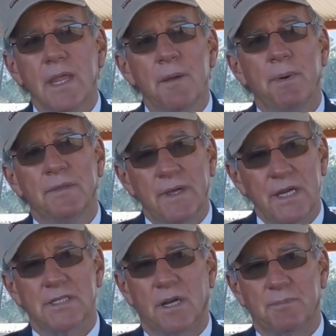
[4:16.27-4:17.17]
But that
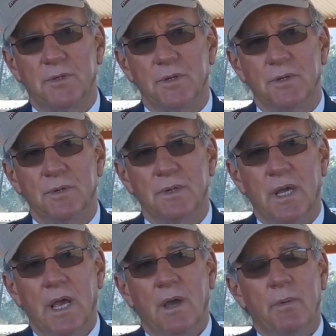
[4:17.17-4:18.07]
is up to you.
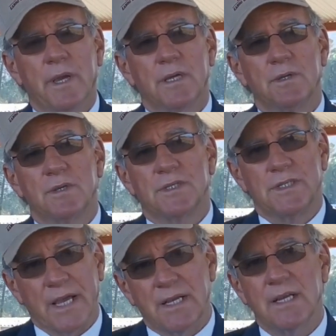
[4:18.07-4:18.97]
We can do
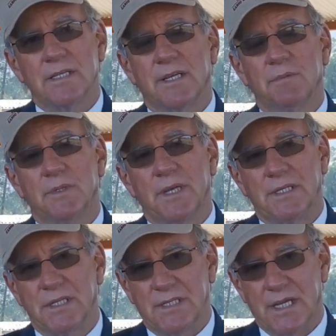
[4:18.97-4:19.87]
exactly the same
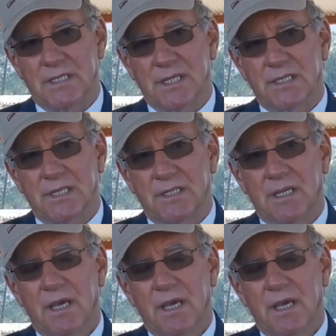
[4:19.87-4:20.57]
genetics as I said,